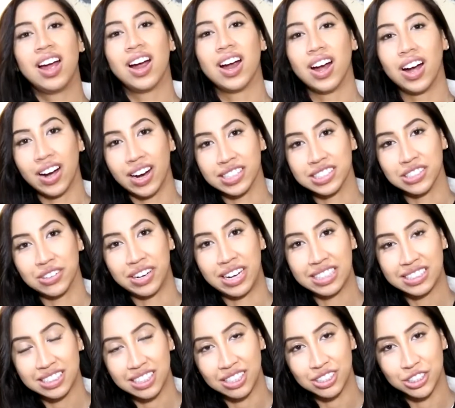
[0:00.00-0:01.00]
Right, so
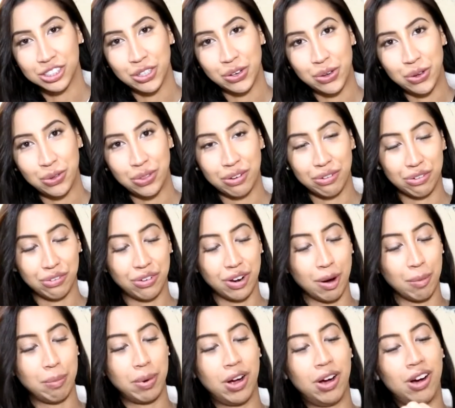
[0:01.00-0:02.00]
next I'll show you the
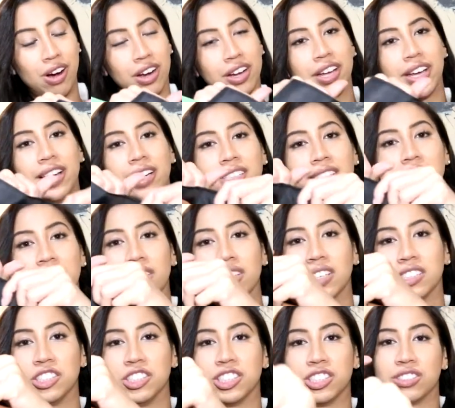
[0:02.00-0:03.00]
front pocket. So
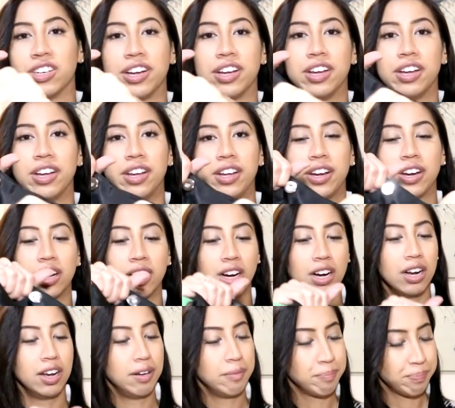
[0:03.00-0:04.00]
that's just right here.
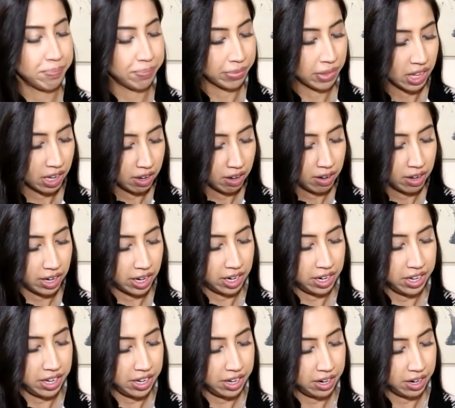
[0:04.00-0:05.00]
In
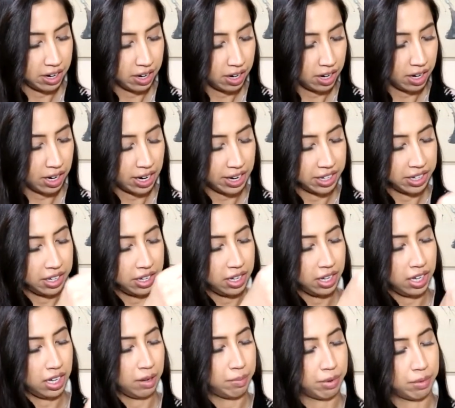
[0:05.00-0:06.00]
here, I
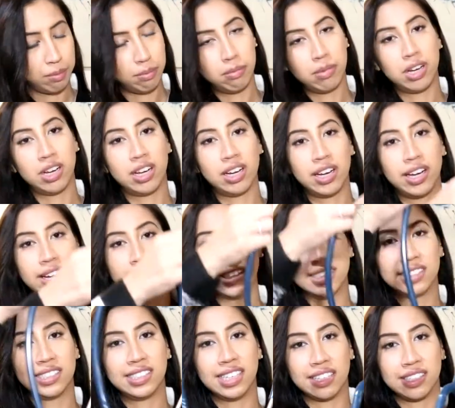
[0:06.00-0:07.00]
keep my
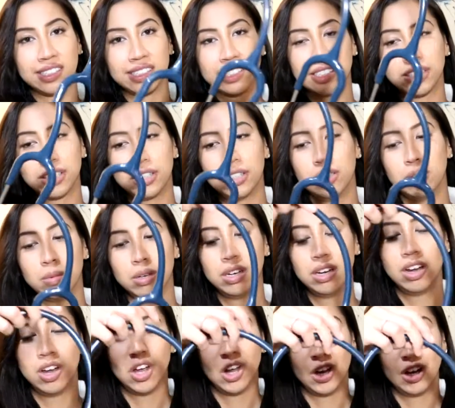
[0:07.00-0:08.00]
stethoscope.
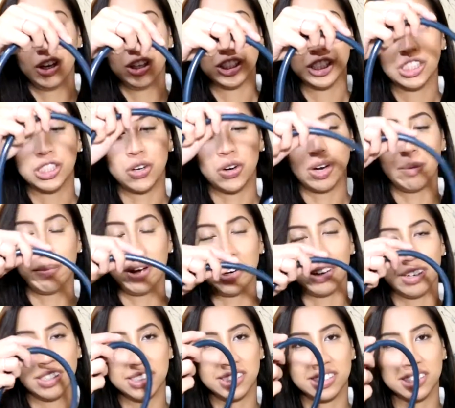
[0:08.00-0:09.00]
So in my
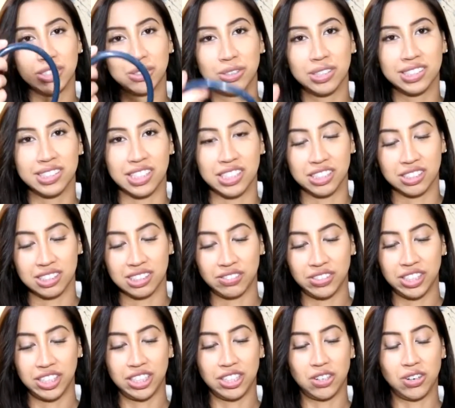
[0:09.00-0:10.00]
nursing school essentials
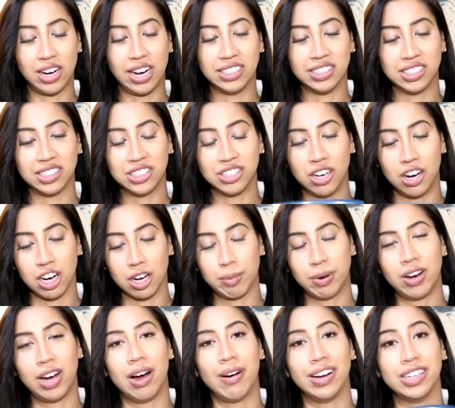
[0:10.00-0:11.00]
video, I did talk
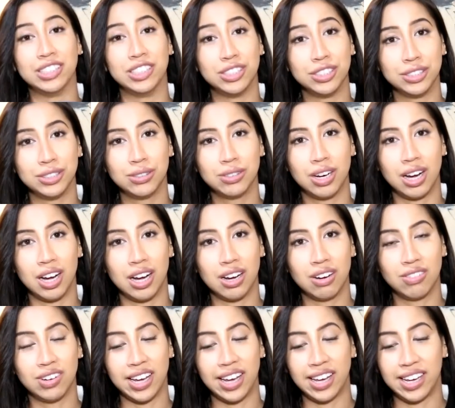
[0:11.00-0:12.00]
about how I do
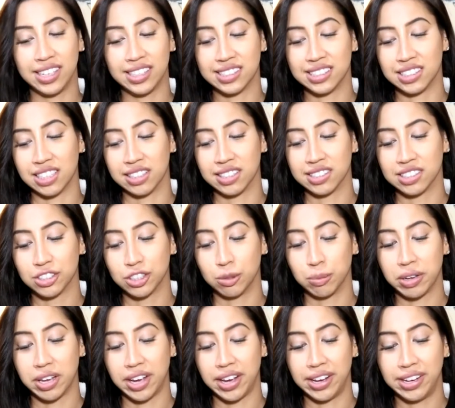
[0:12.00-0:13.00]
have a stethoscope
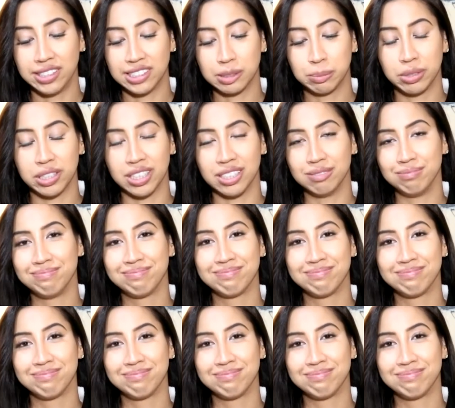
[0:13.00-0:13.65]
case, but